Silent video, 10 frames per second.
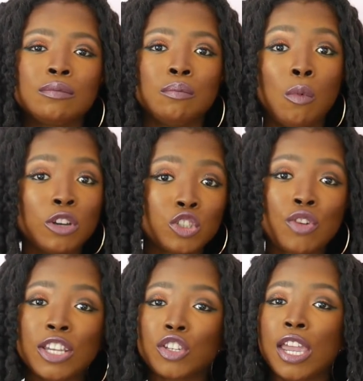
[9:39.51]

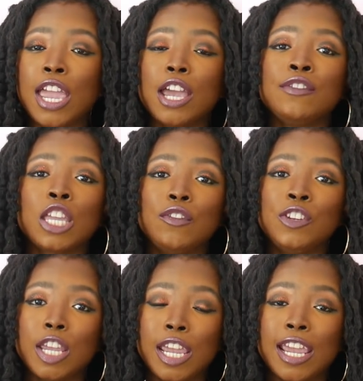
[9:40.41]
moisturized your hair, have
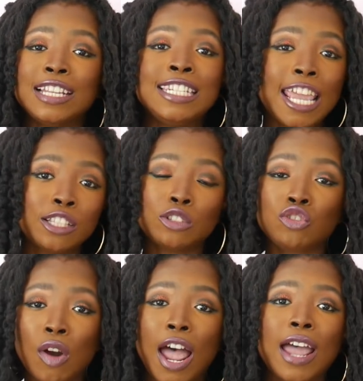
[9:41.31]
given your hair a day to
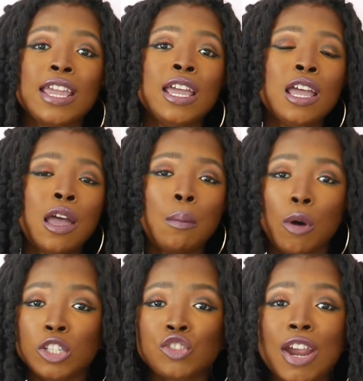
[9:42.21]
dry,
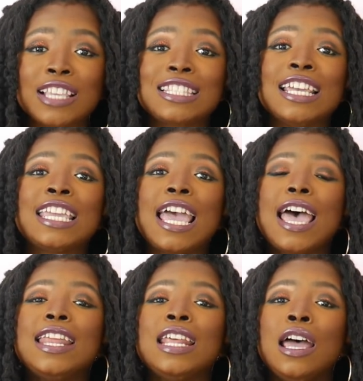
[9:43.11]
moisturize it
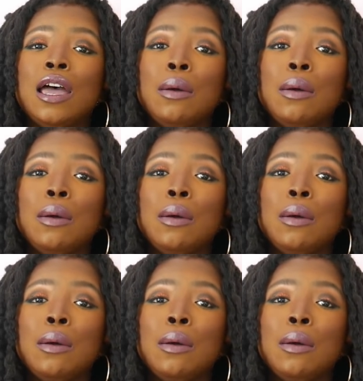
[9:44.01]
again,